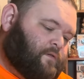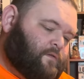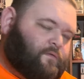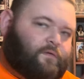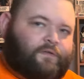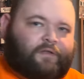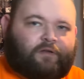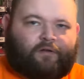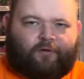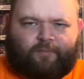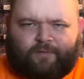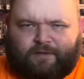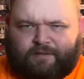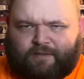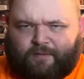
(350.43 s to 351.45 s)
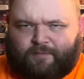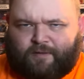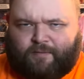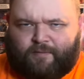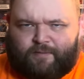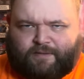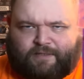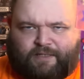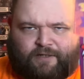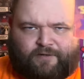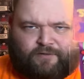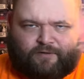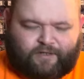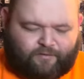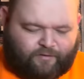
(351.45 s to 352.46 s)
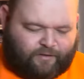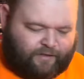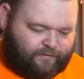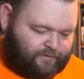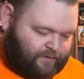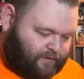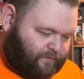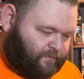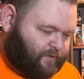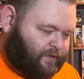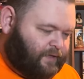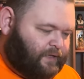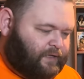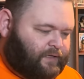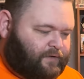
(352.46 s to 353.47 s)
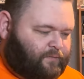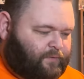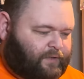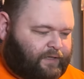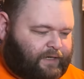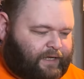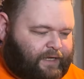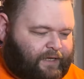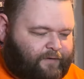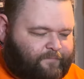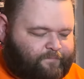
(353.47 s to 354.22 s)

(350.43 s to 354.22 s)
We'll open this up. They may be stickers or Killer Clown stuff. We got a